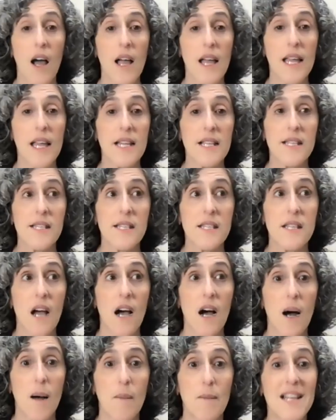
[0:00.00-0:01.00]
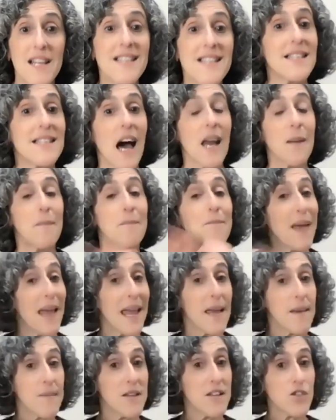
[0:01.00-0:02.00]
It's not a
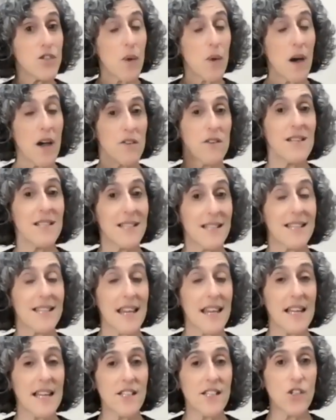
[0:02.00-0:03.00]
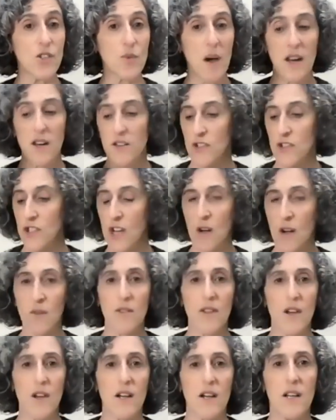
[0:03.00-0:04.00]
baby sweater, it's kids sweater.
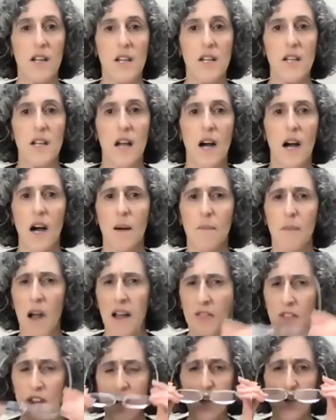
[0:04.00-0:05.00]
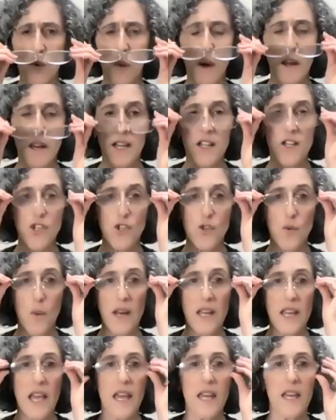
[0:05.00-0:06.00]
So I think it's
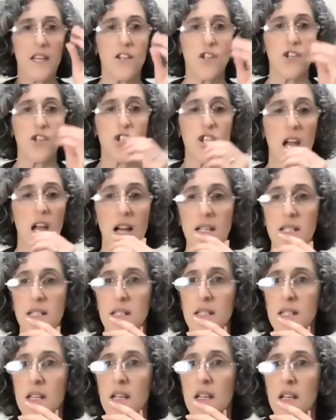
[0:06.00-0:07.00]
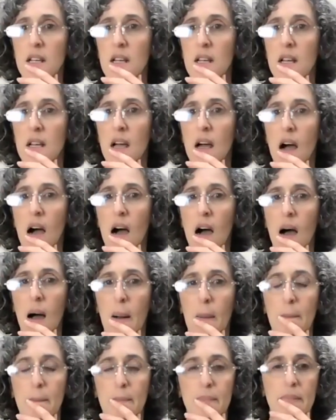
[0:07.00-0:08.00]
28-inch chest.
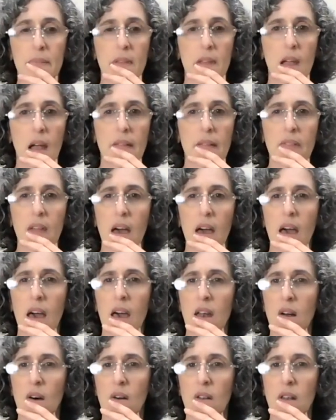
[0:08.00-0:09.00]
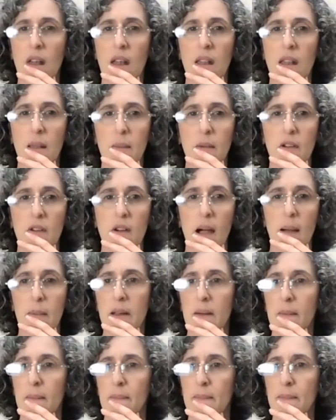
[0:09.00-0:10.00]
And then hold on, let me grab
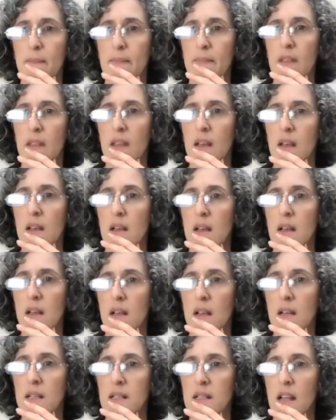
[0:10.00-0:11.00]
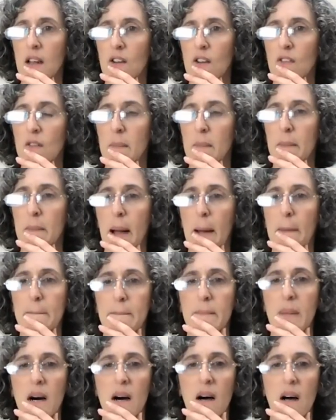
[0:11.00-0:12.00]
it, because I don't
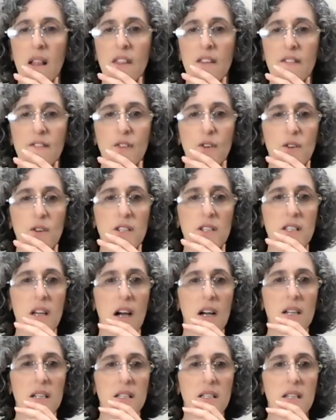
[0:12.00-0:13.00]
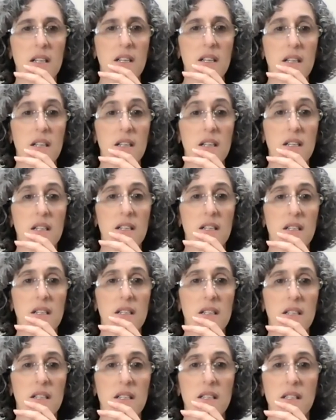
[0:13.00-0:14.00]
remember the 4
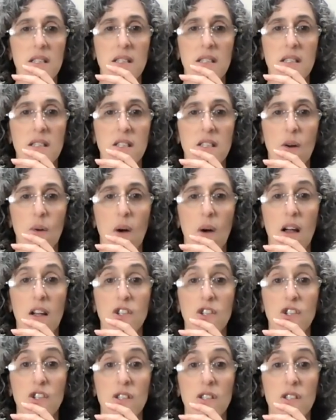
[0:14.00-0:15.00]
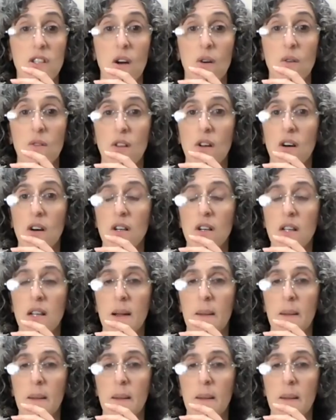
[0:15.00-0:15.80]
sizes. So I'll just go look.